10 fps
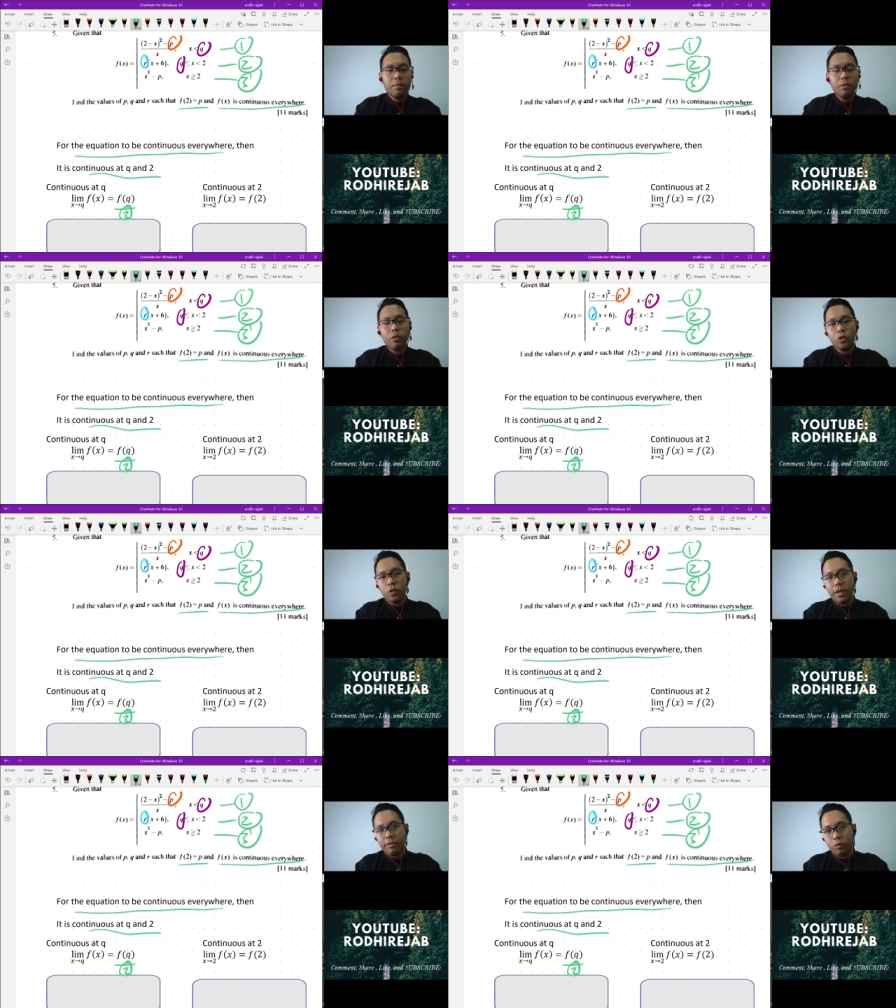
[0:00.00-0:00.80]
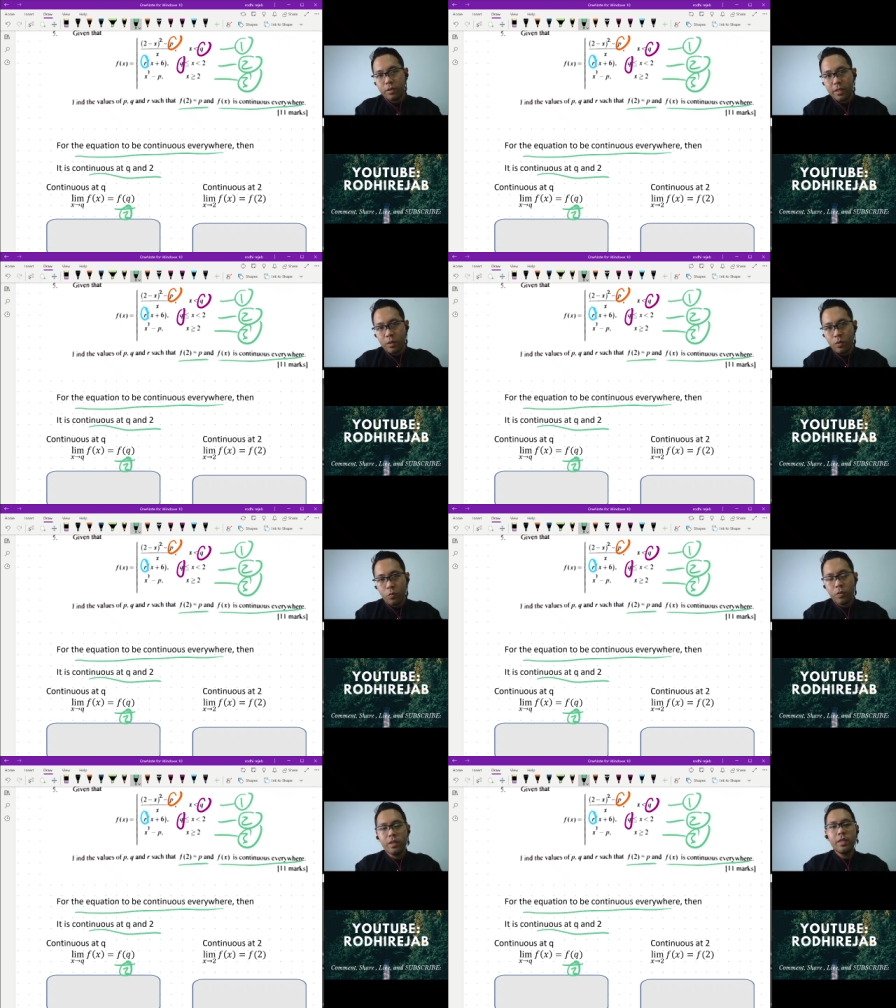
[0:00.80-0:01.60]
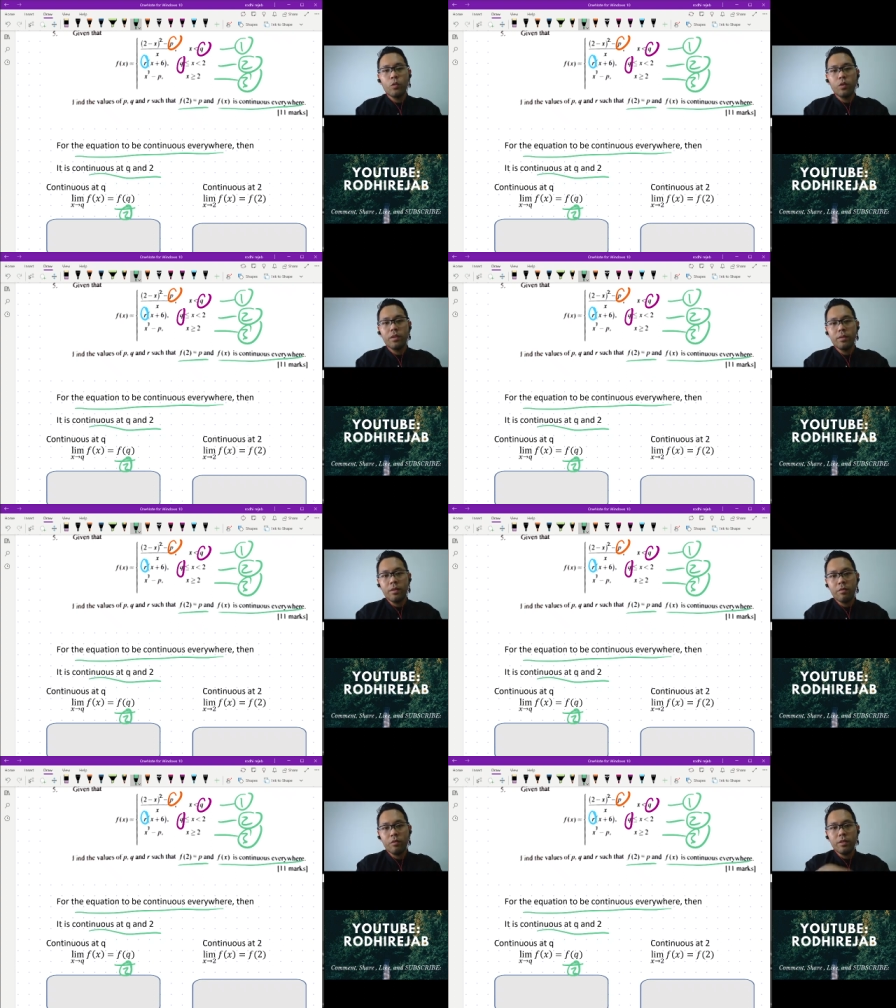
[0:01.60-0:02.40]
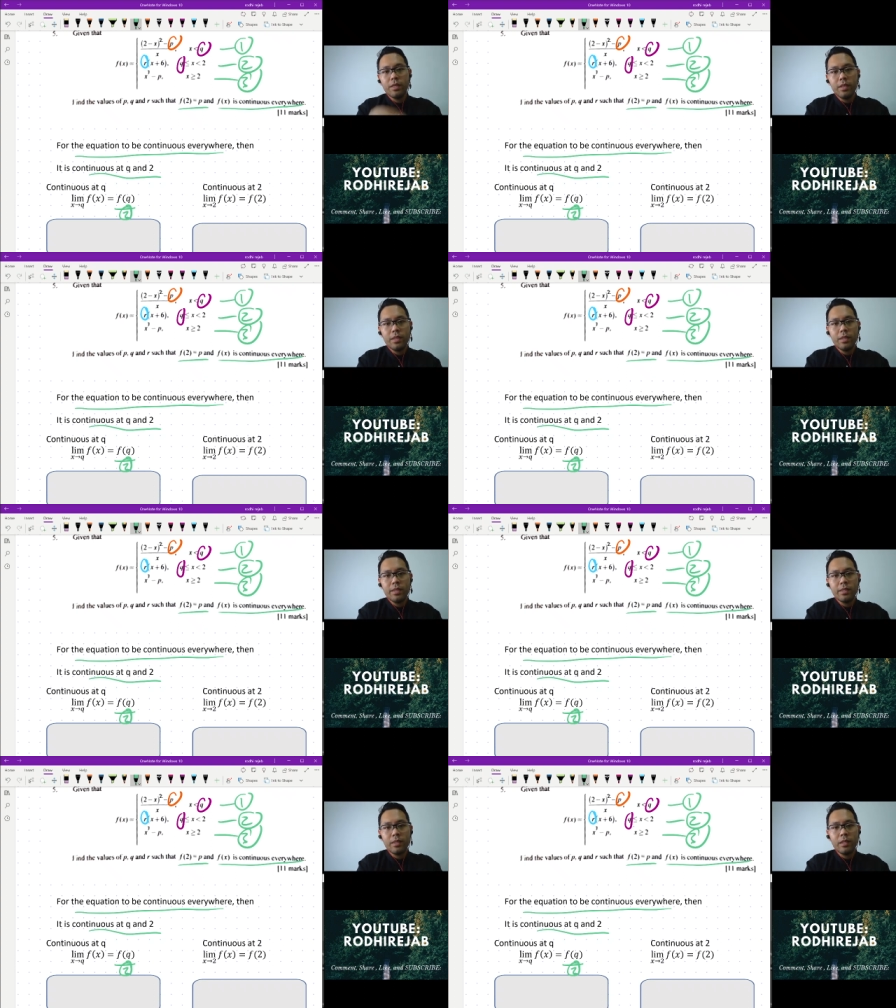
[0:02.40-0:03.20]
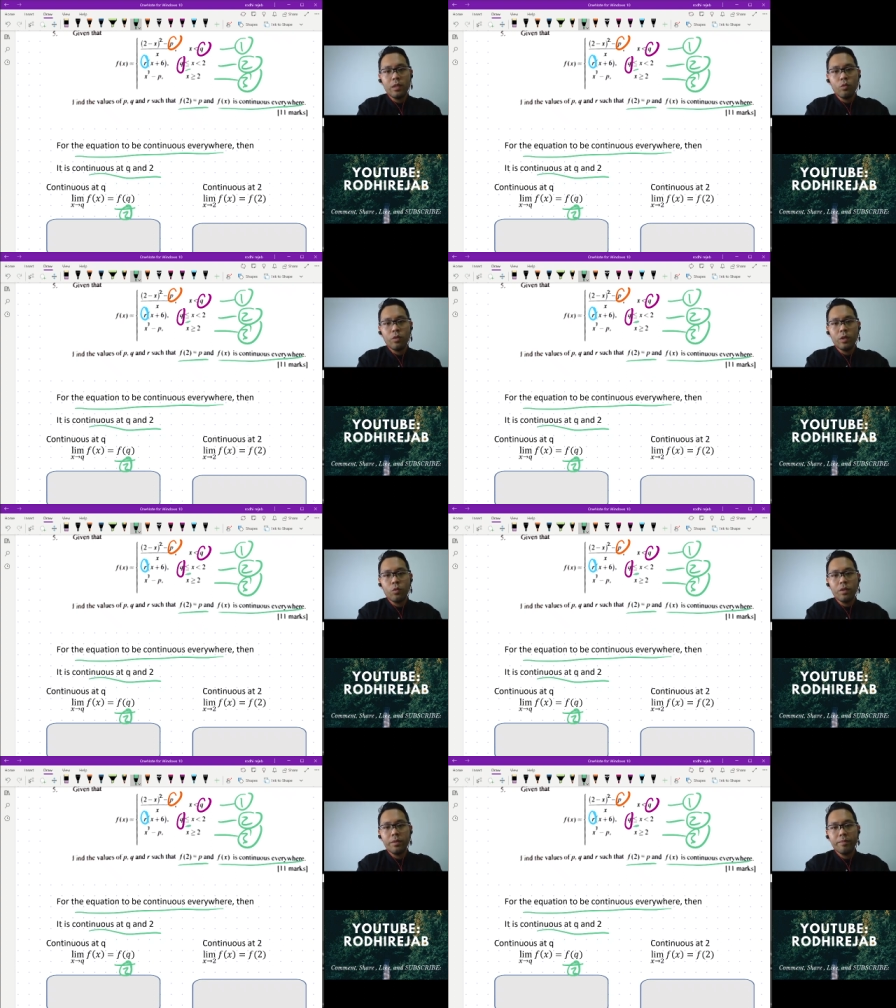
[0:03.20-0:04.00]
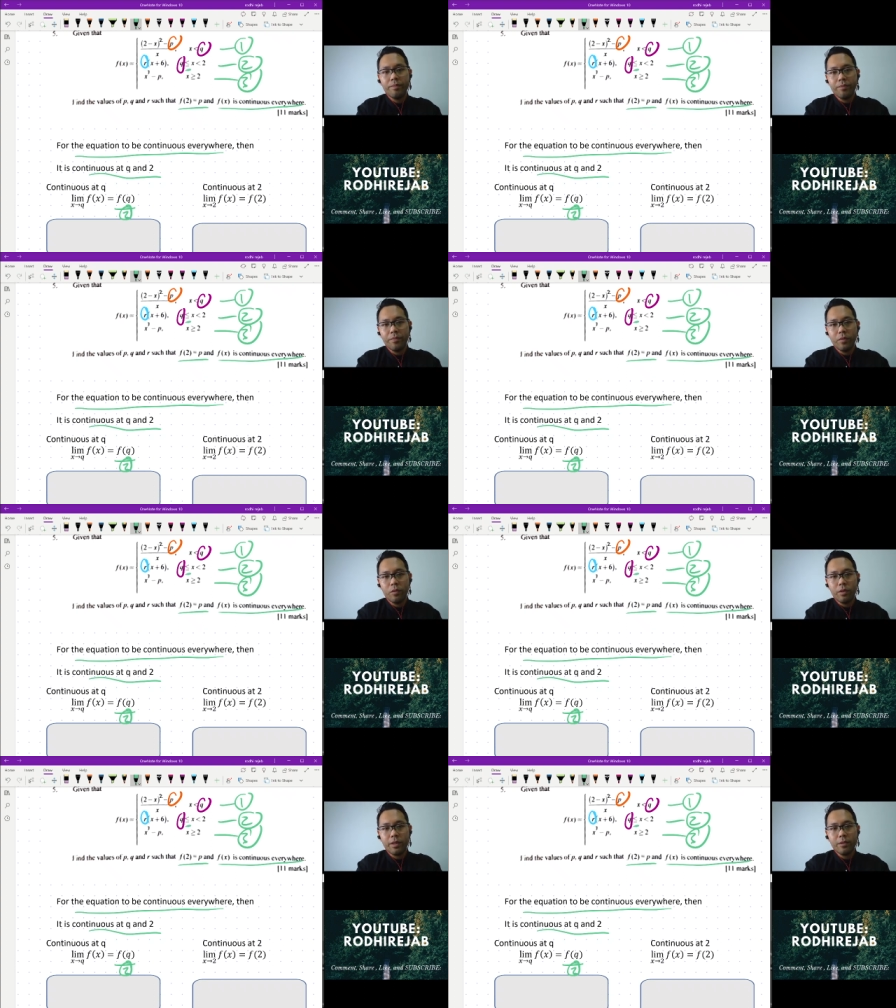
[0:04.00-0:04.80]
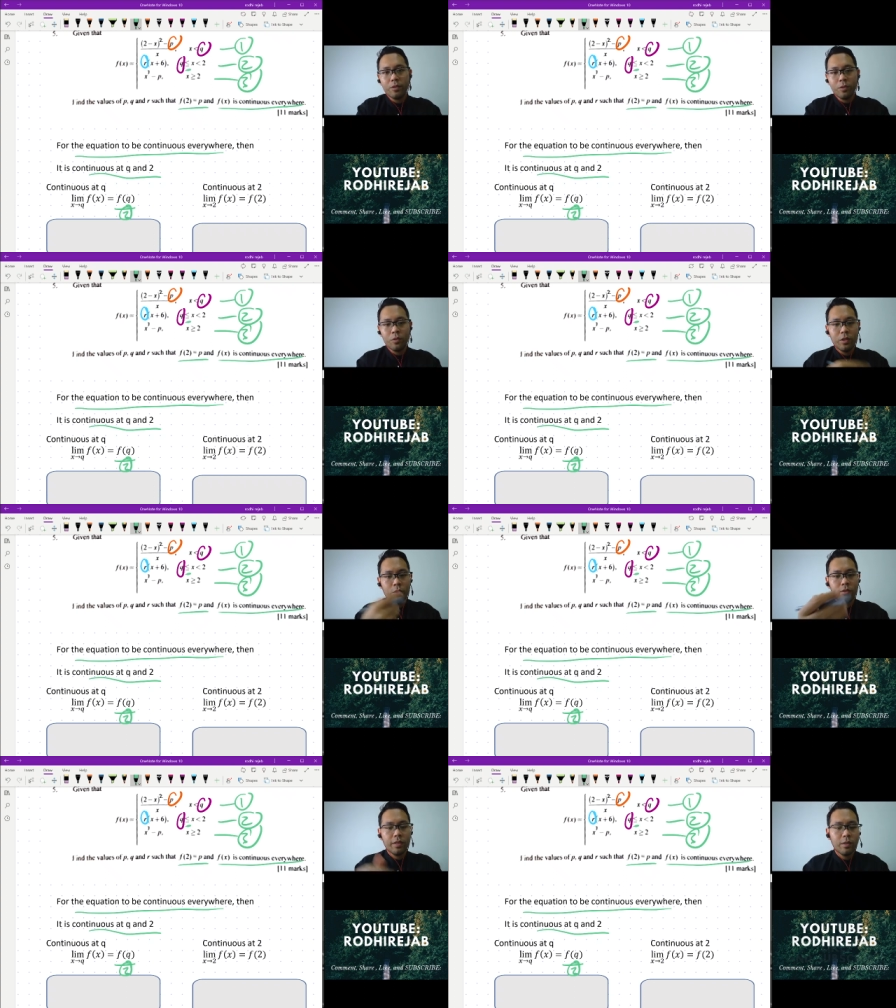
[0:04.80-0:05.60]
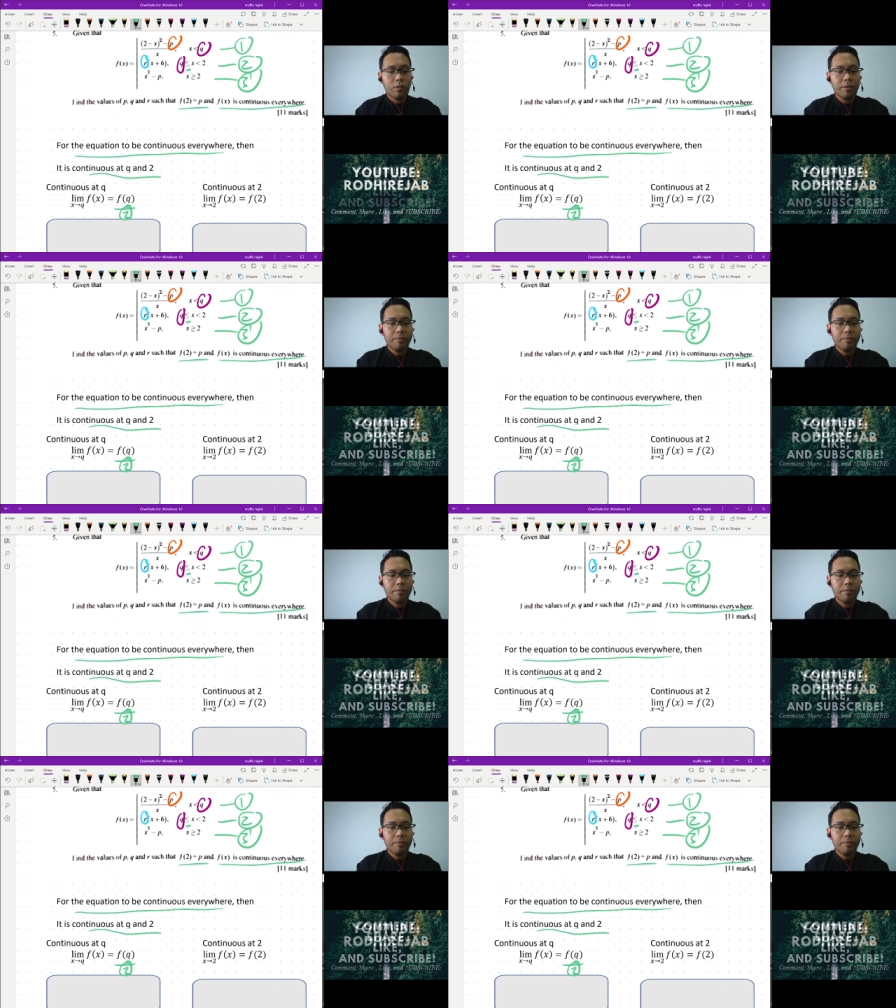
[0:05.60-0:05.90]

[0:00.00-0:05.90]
Because you have to take the one with the equal. If you see here, there's a Q equal. Right? So you need to take that one.